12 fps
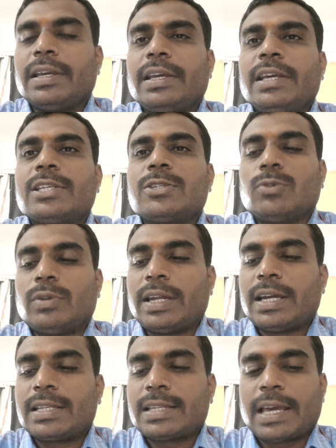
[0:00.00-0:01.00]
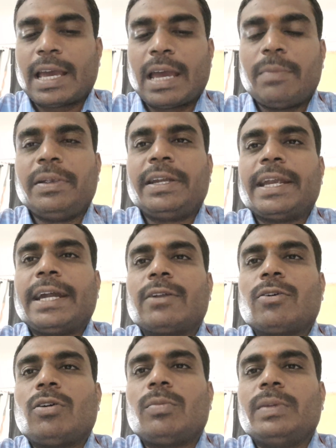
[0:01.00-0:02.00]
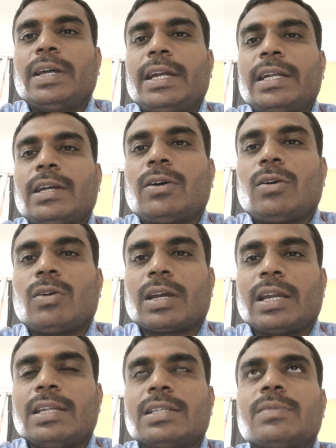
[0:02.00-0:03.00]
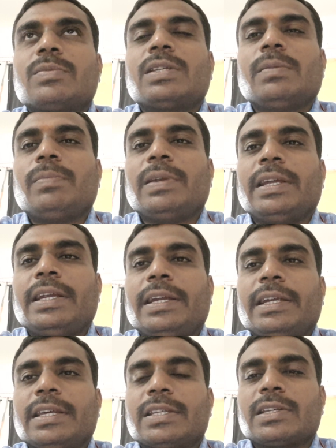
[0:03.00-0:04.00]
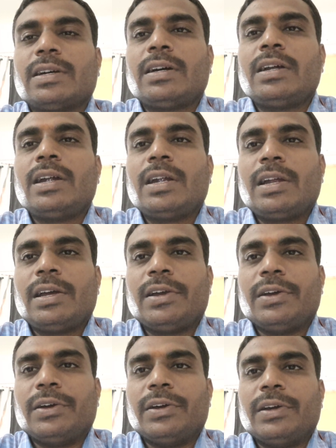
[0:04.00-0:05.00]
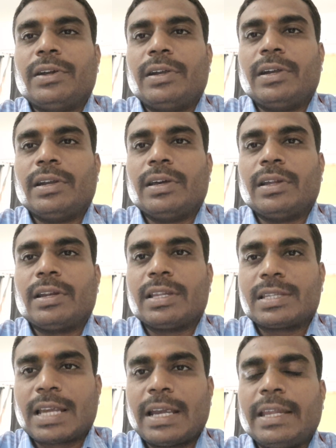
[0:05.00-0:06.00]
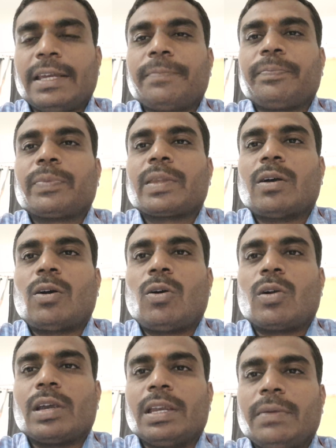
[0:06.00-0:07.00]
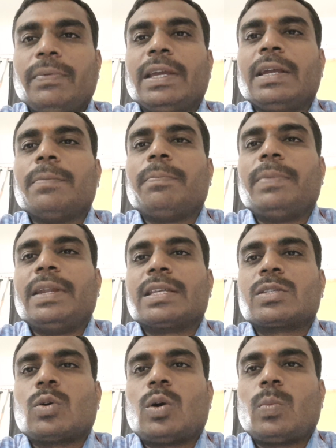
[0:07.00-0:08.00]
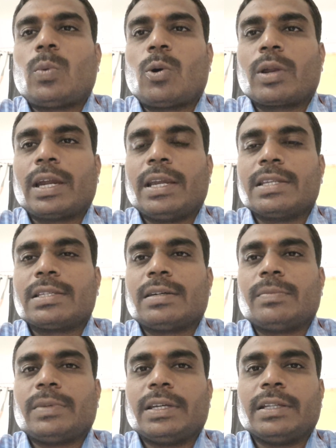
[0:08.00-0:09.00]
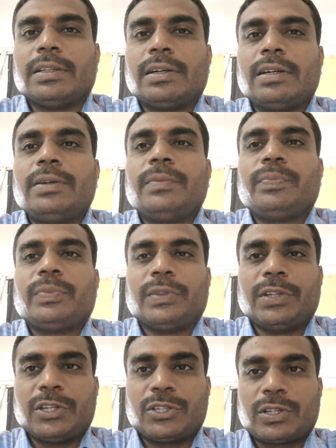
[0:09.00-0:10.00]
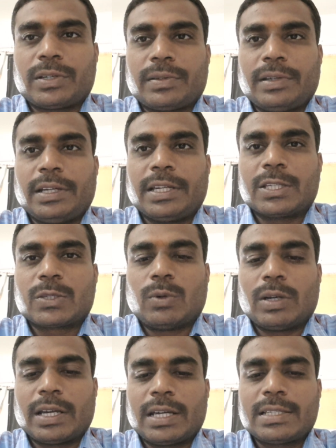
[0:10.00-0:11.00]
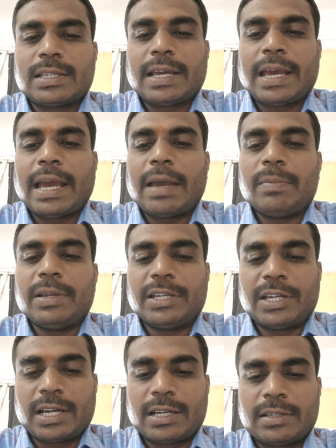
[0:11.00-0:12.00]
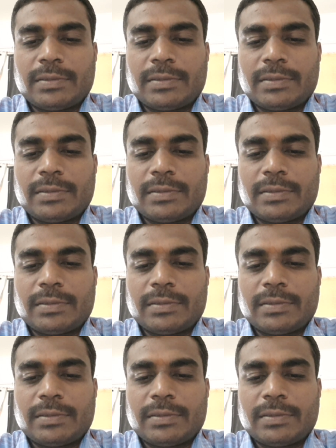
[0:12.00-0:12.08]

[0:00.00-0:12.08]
is known as habitat of that organism. Simply it is a residing or living place of organism in the nature. It is called as habitat.